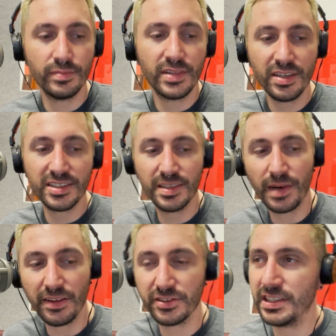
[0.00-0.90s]
there are some
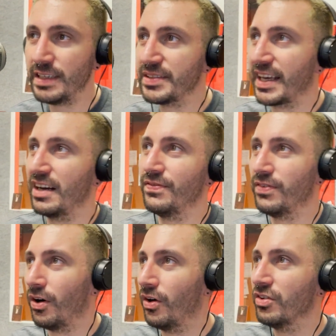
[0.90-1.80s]
other teams that kind of
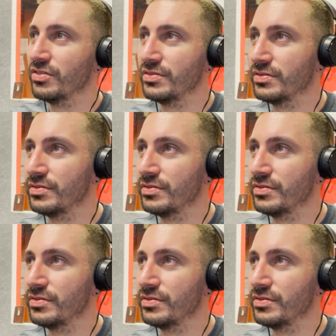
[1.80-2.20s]
fall